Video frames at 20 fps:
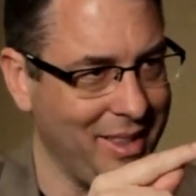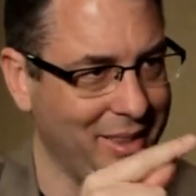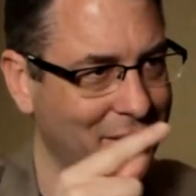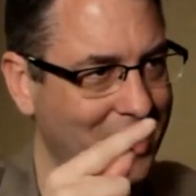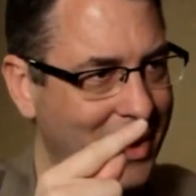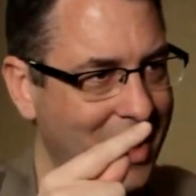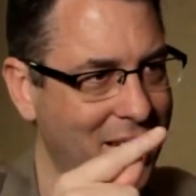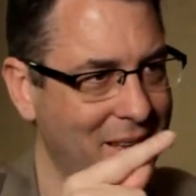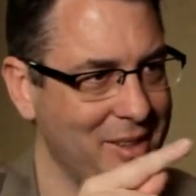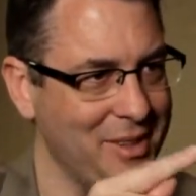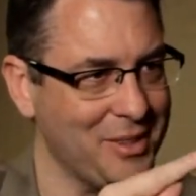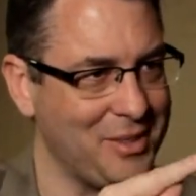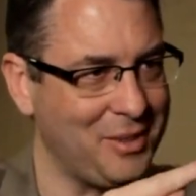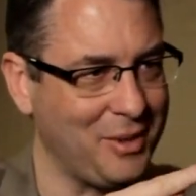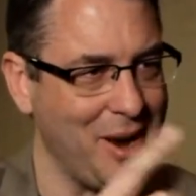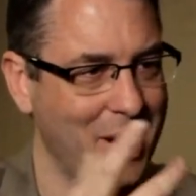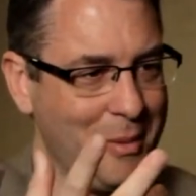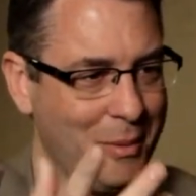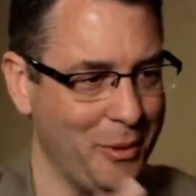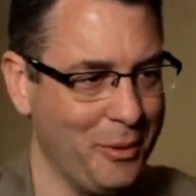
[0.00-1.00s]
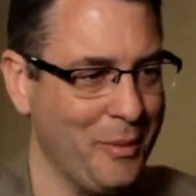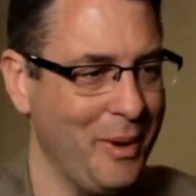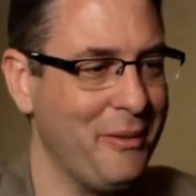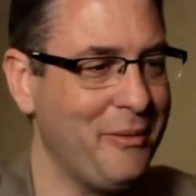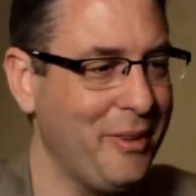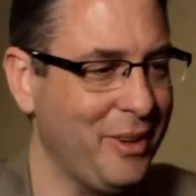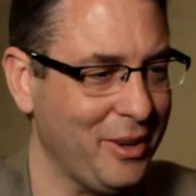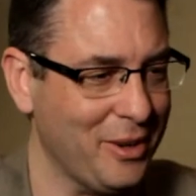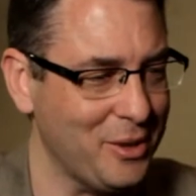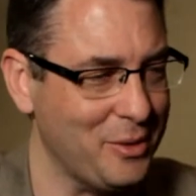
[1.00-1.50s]
I don't know how to describe it with my
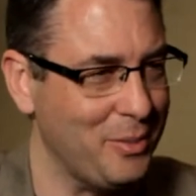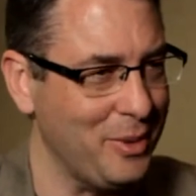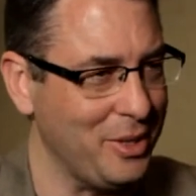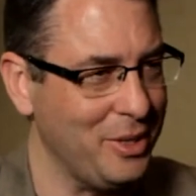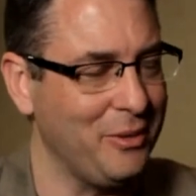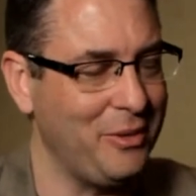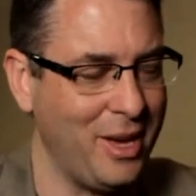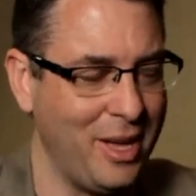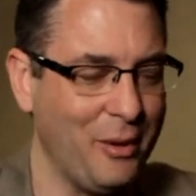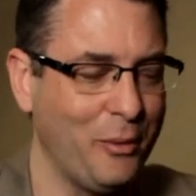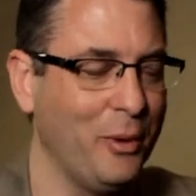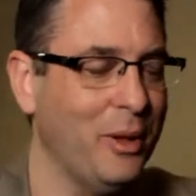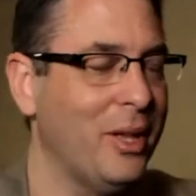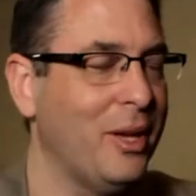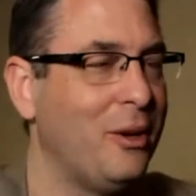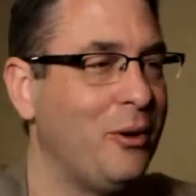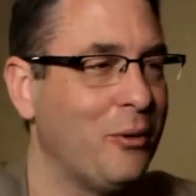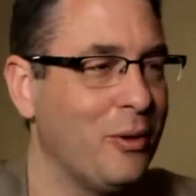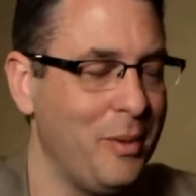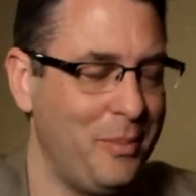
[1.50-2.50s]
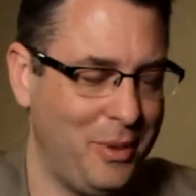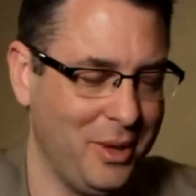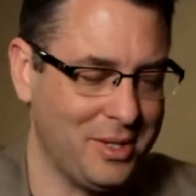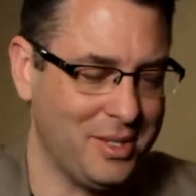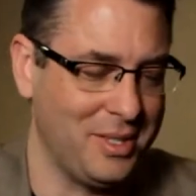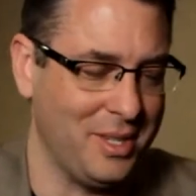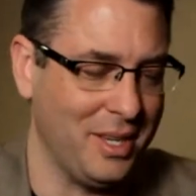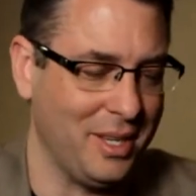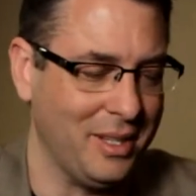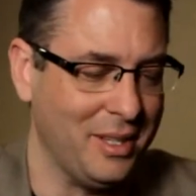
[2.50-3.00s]
fingers, but you've got to really grip
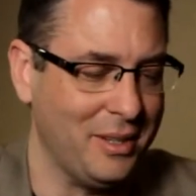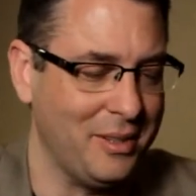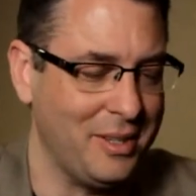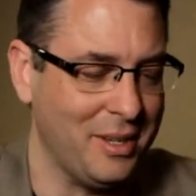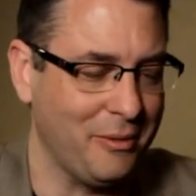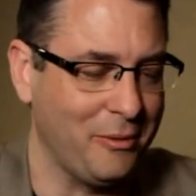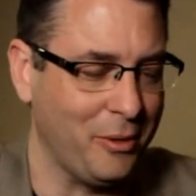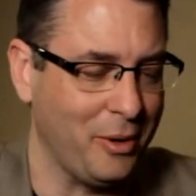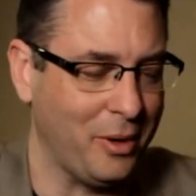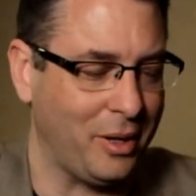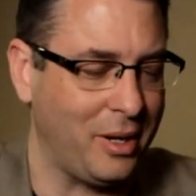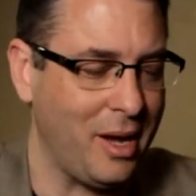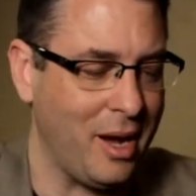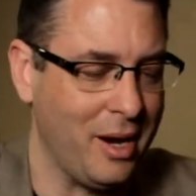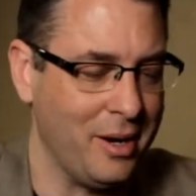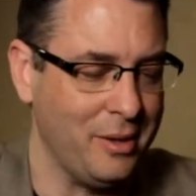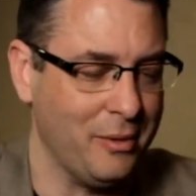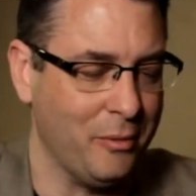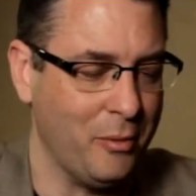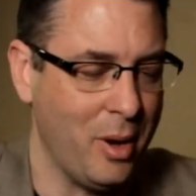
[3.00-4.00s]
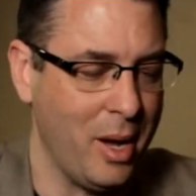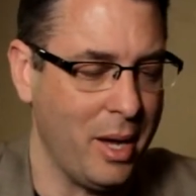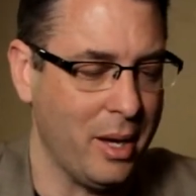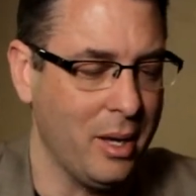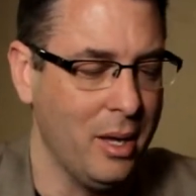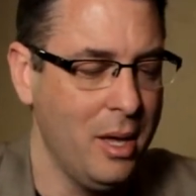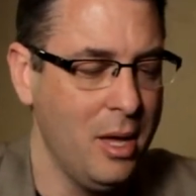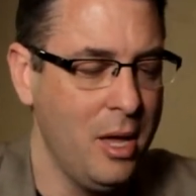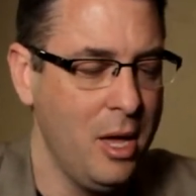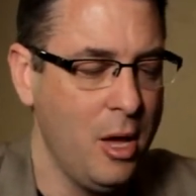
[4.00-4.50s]
this thing in a different kind of
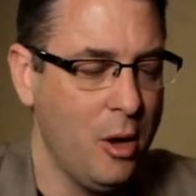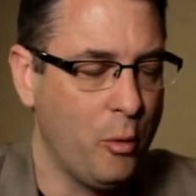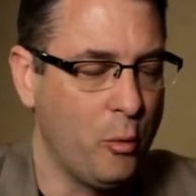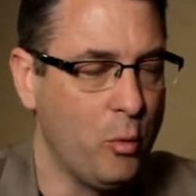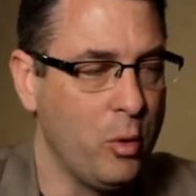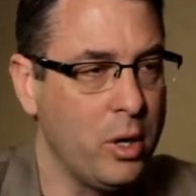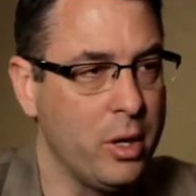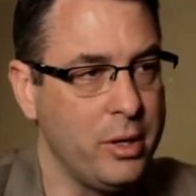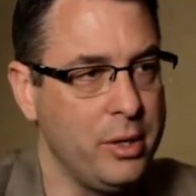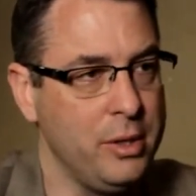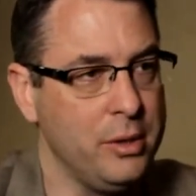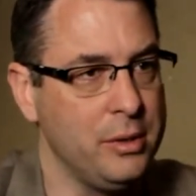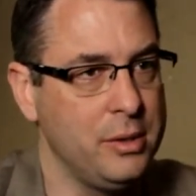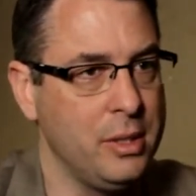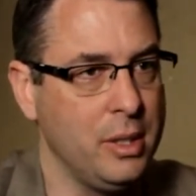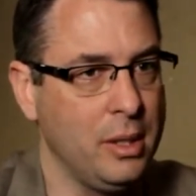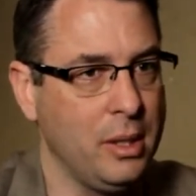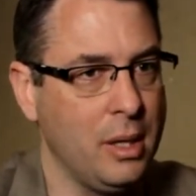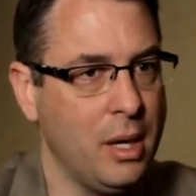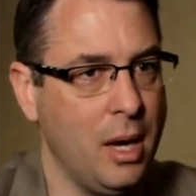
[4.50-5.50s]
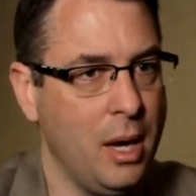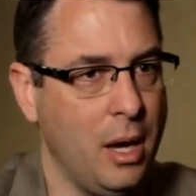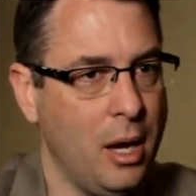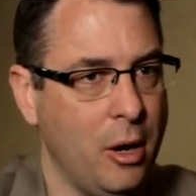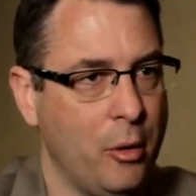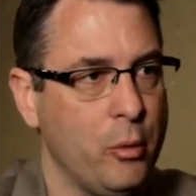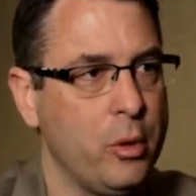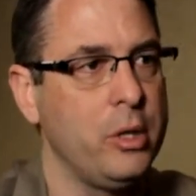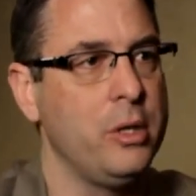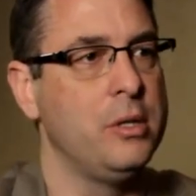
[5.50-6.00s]
way. We're using
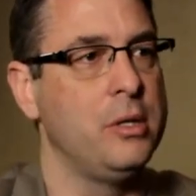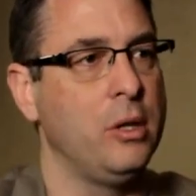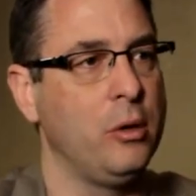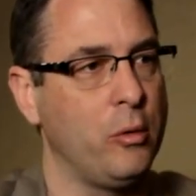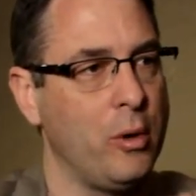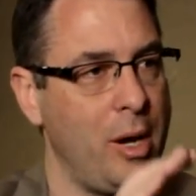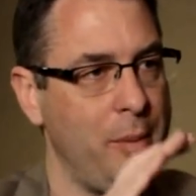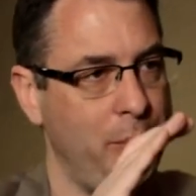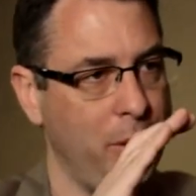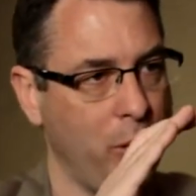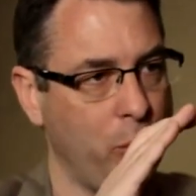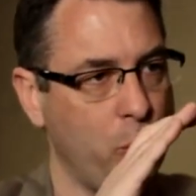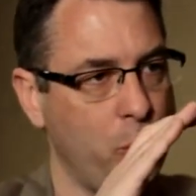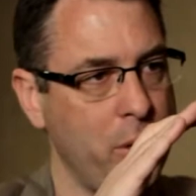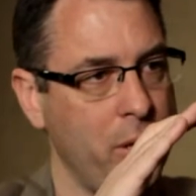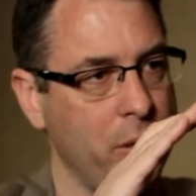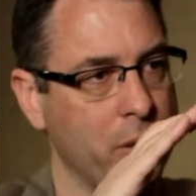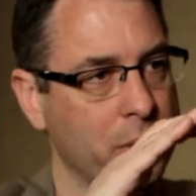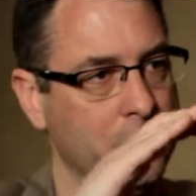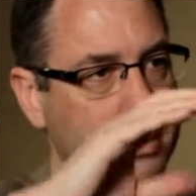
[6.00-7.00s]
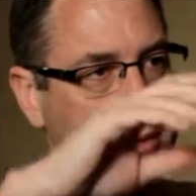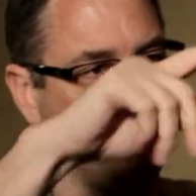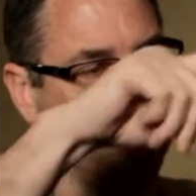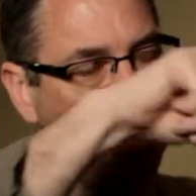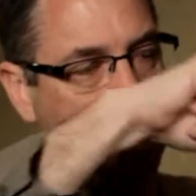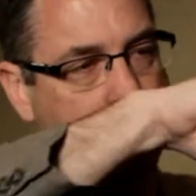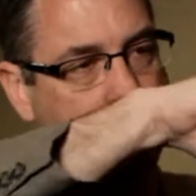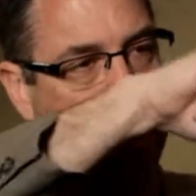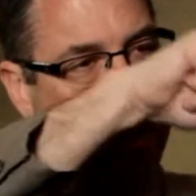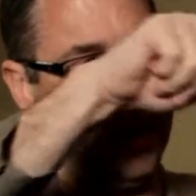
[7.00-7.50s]
uh, we're using great big wheels
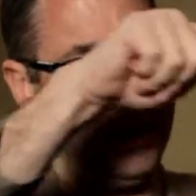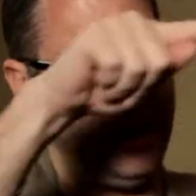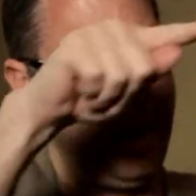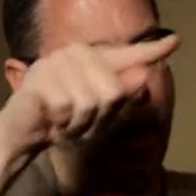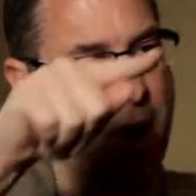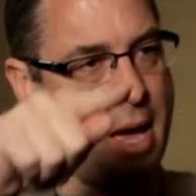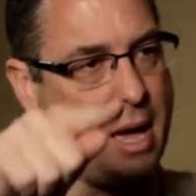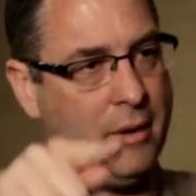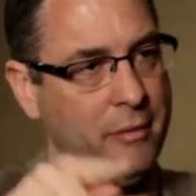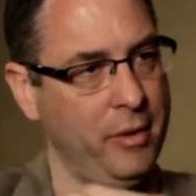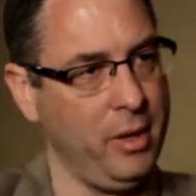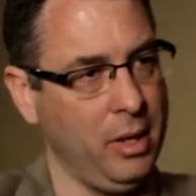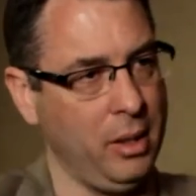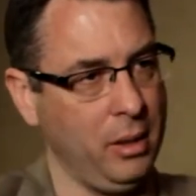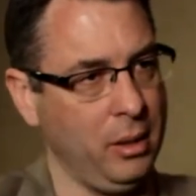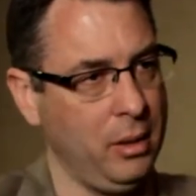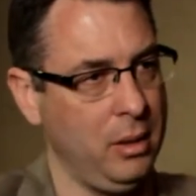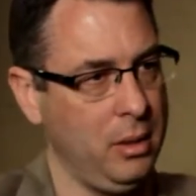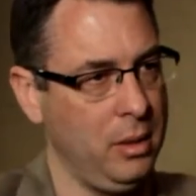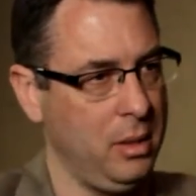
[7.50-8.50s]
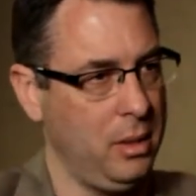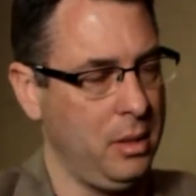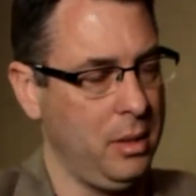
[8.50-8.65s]
and having